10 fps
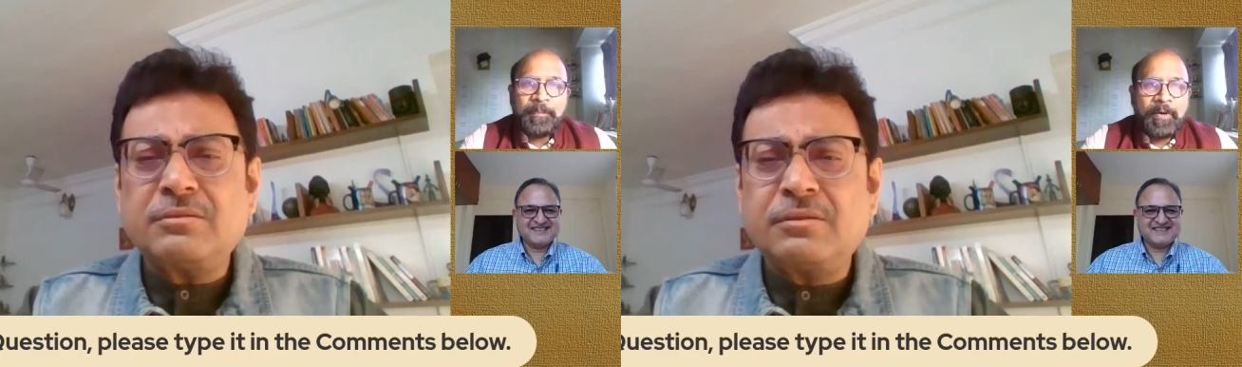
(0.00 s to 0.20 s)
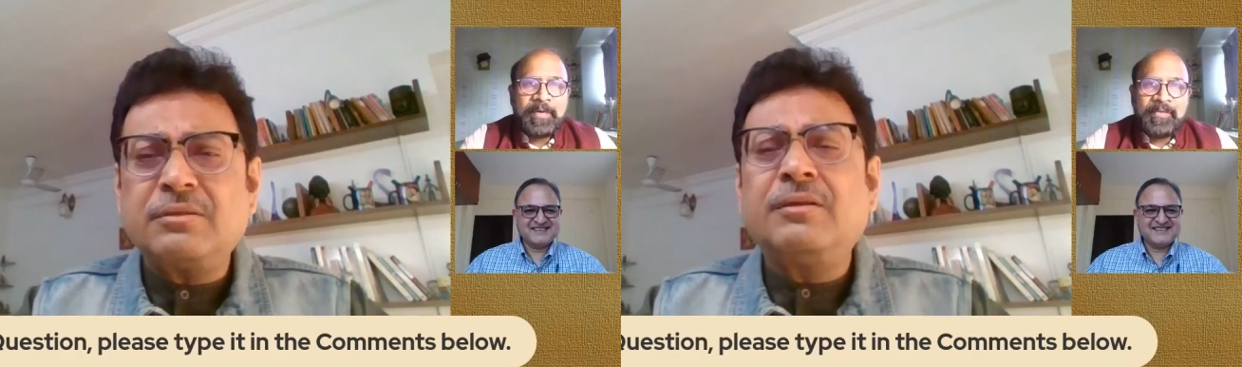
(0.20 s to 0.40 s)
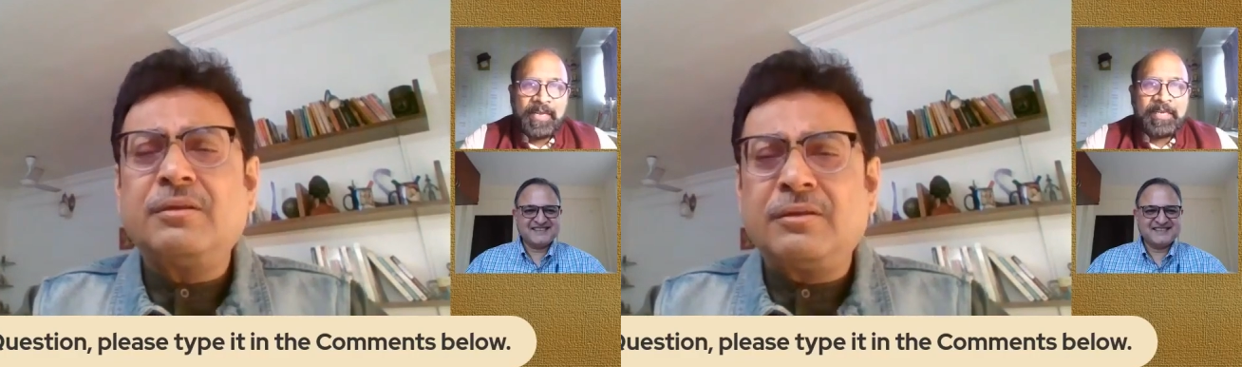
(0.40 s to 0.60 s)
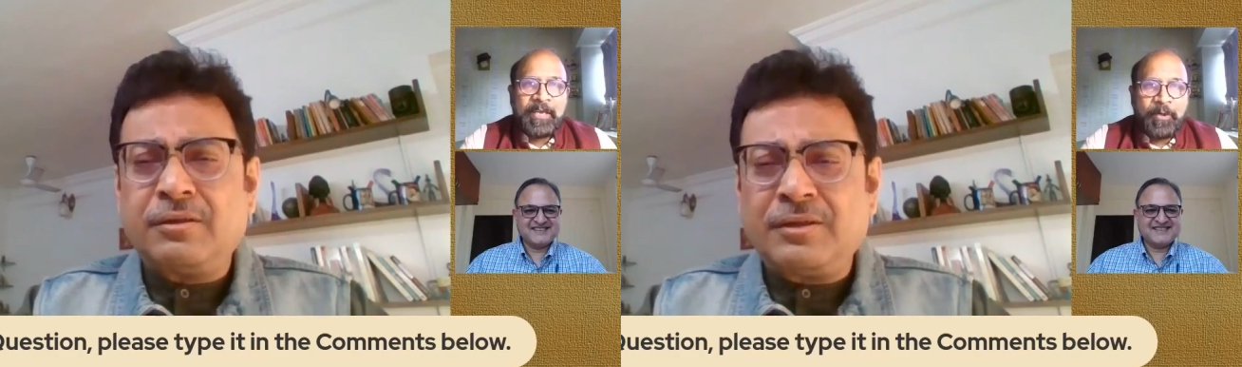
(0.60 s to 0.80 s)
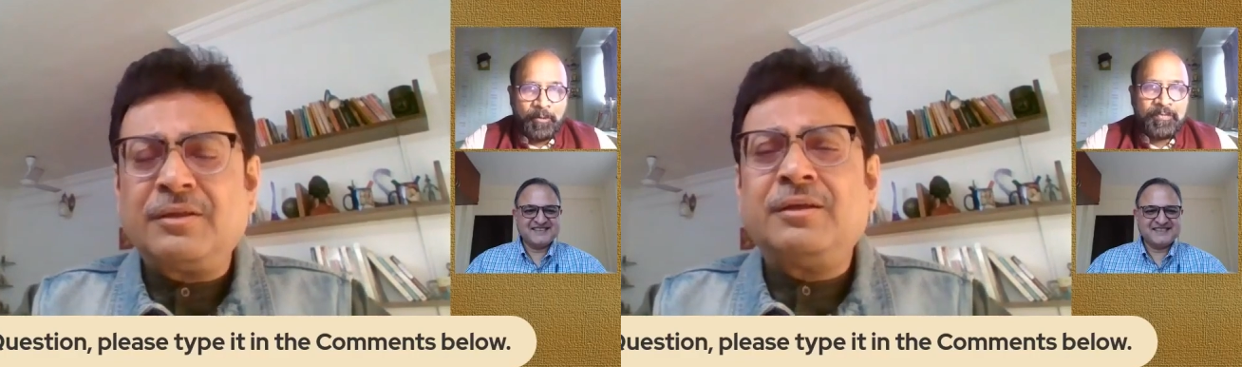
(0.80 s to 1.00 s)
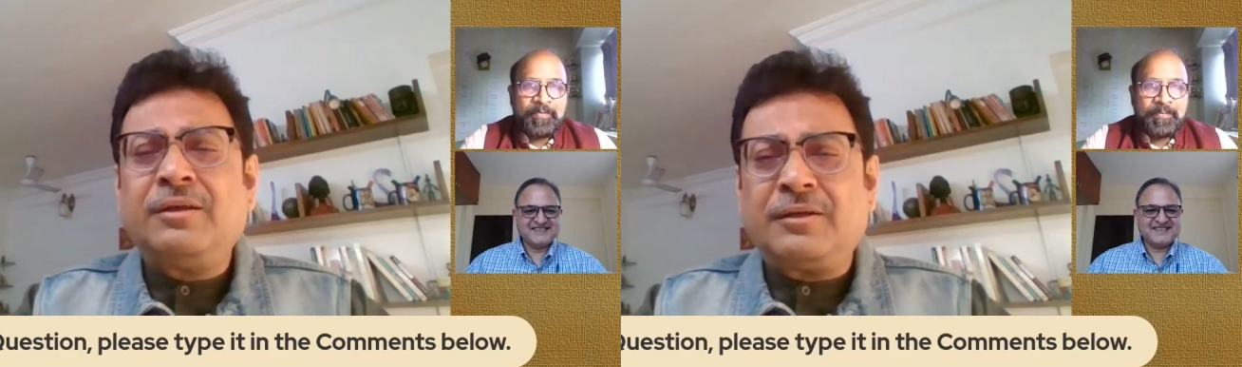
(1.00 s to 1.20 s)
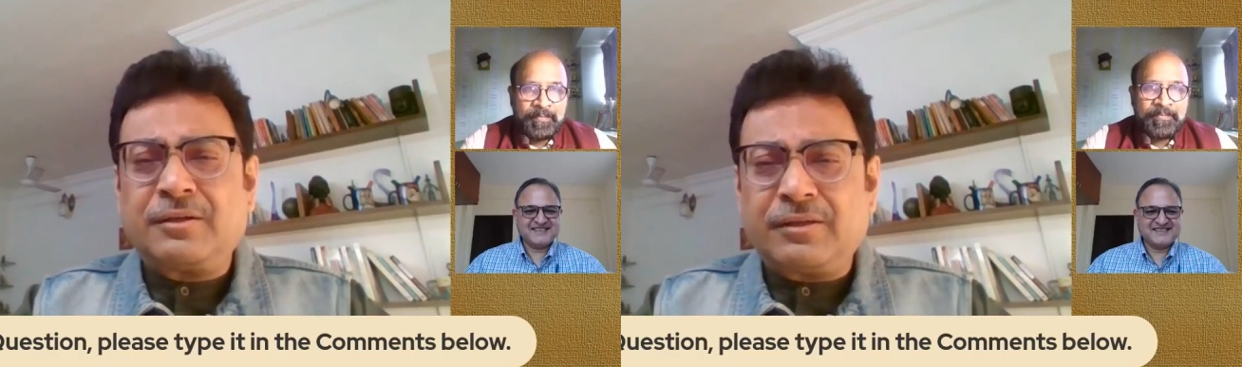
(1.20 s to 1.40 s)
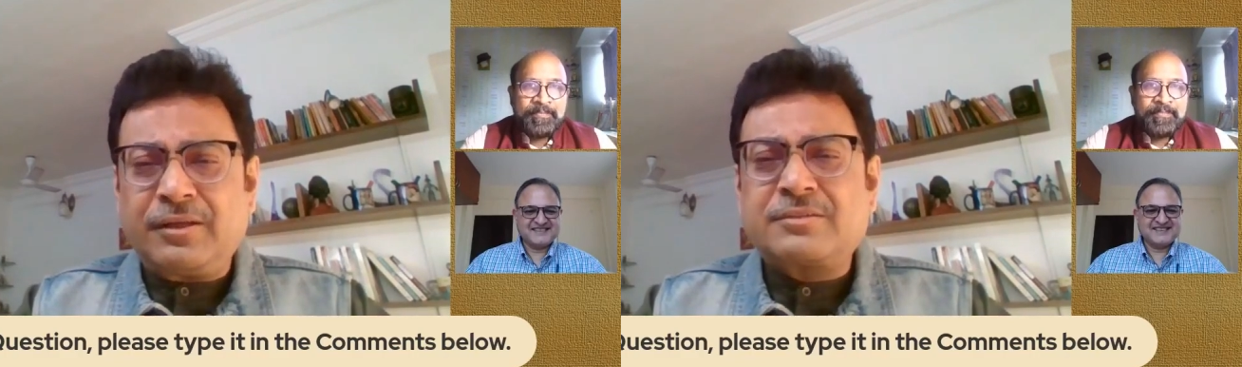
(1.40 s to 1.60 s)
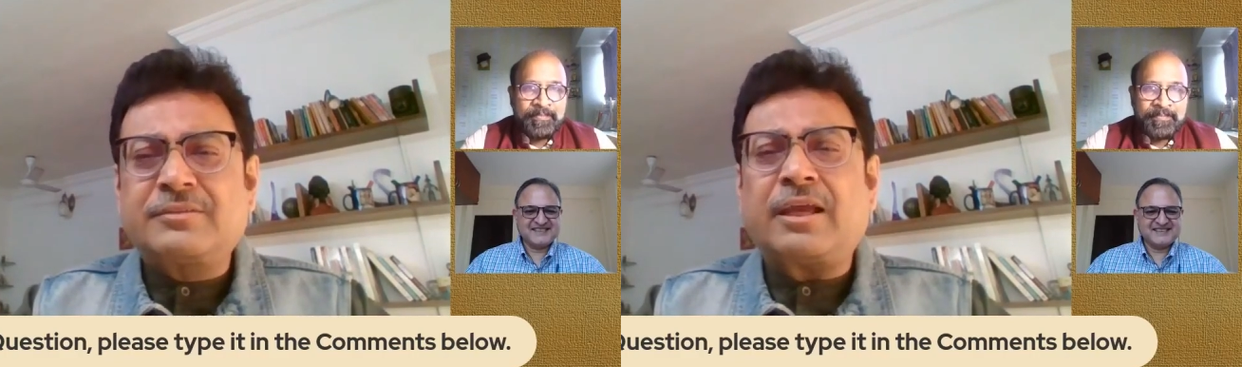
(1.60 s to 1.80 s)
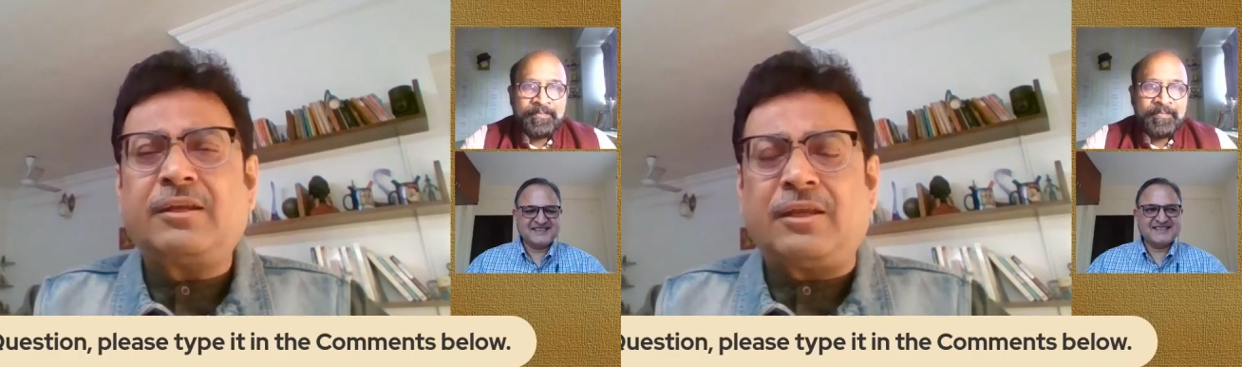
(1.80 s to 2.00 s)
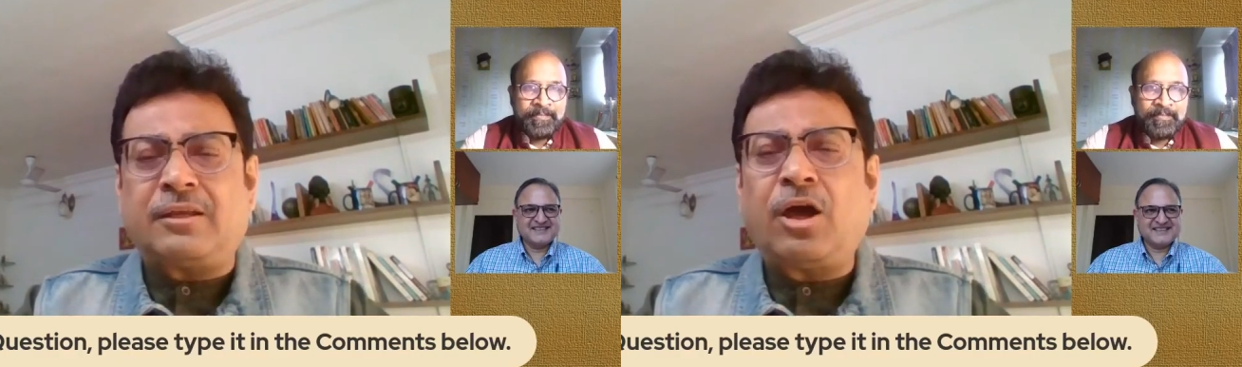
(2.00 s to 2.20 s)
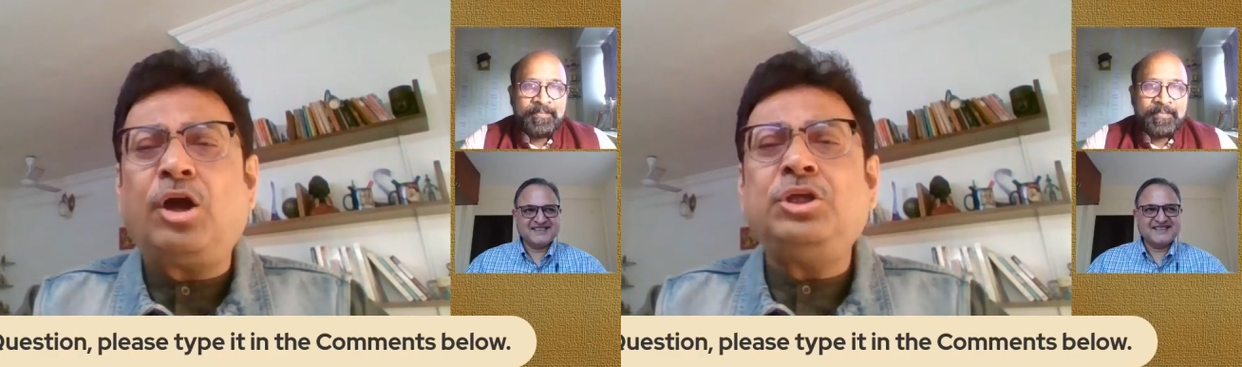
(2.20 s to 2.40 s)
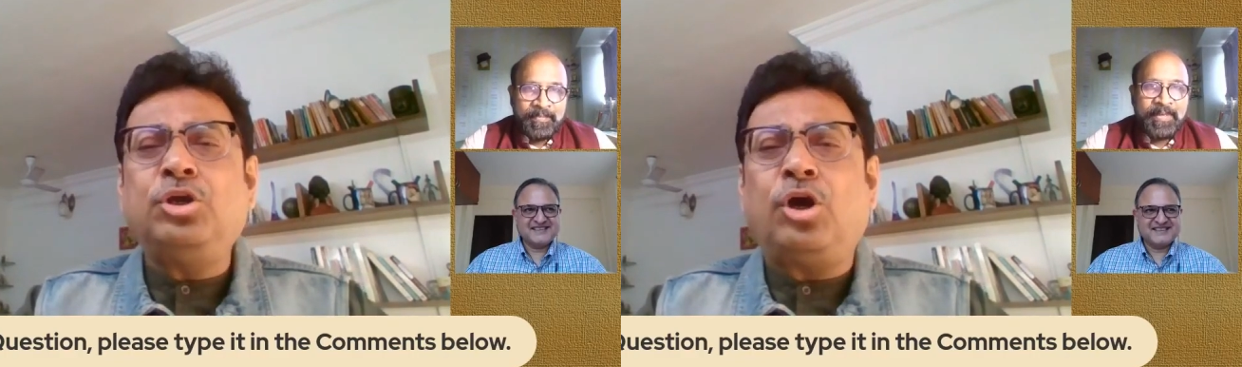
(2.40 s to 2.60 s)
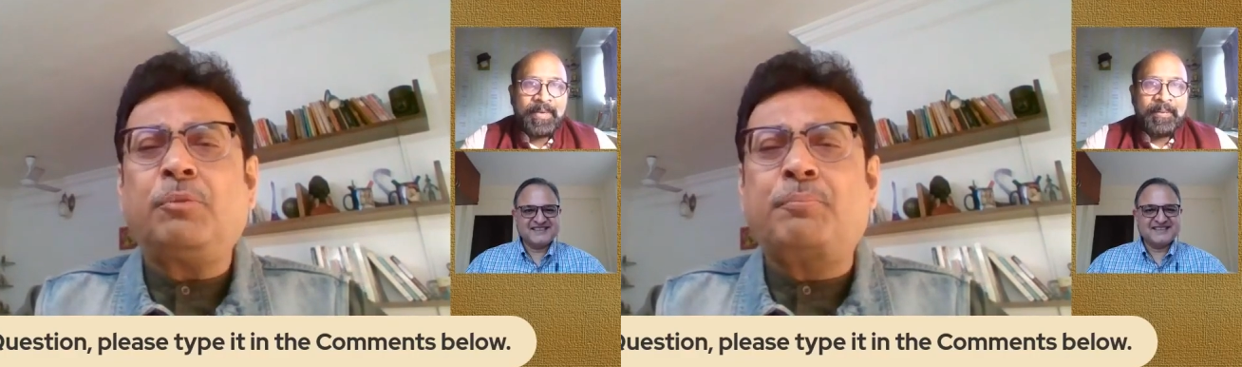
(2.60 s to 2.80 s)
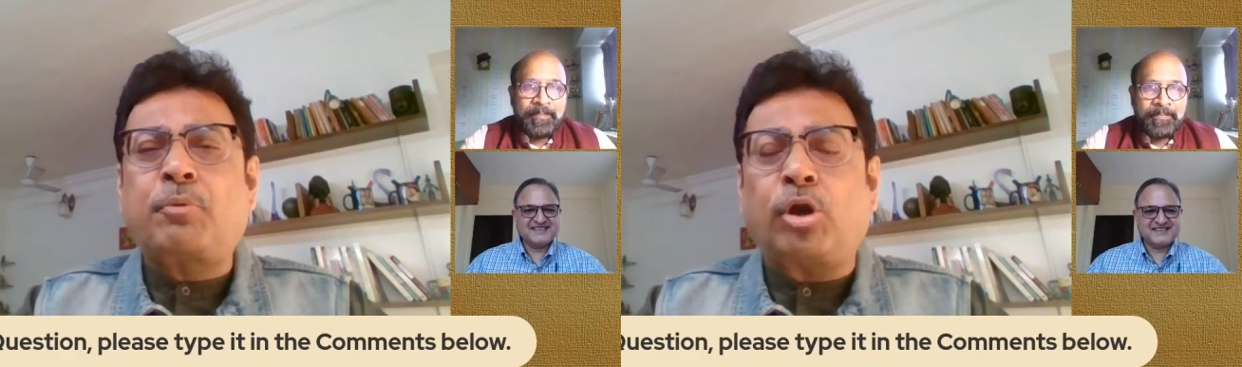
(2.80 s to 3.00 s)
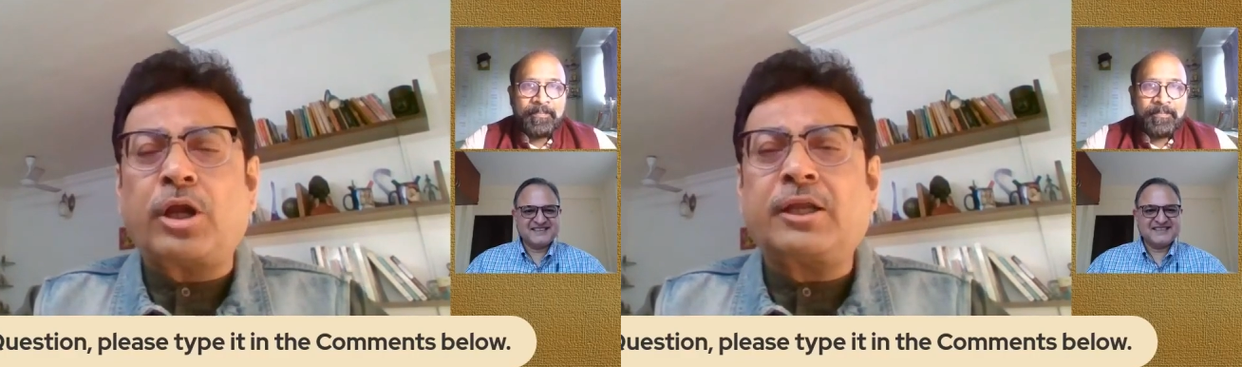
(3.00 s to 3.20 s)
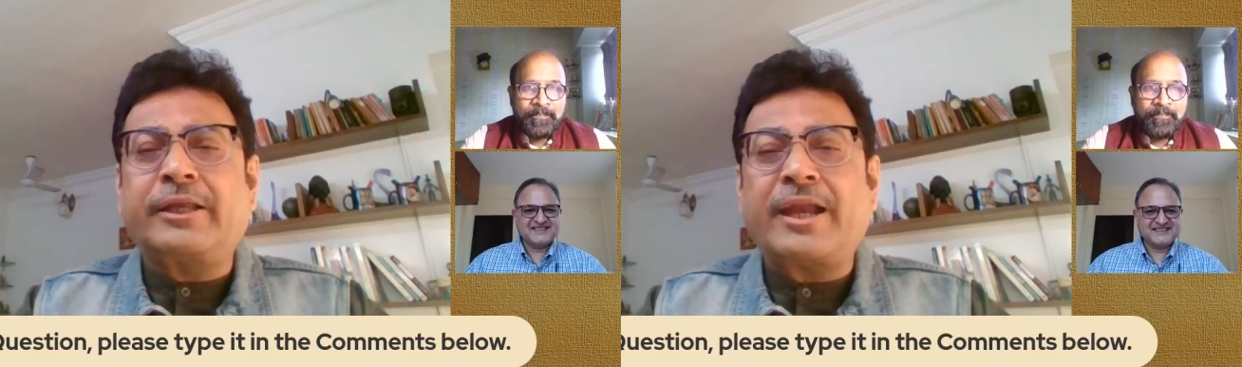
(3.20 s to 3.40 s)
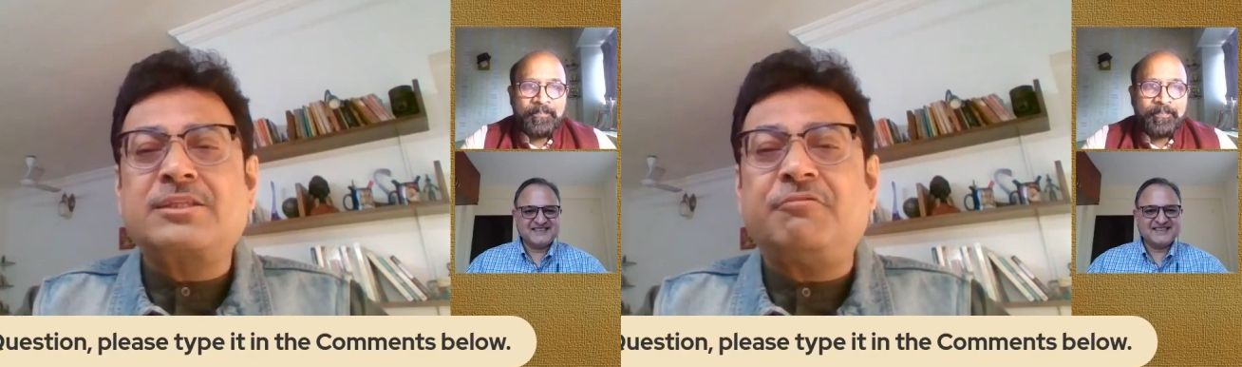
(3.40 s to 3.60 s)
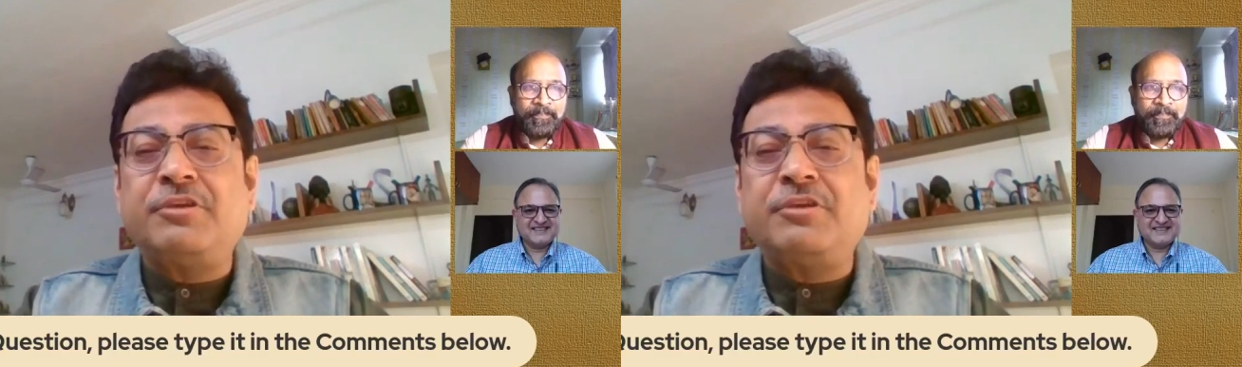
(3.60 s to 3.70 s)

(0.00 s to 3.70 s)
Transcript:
Speaker 1: product is taken care of.
Speaker 2: Exactly. Now your product gets a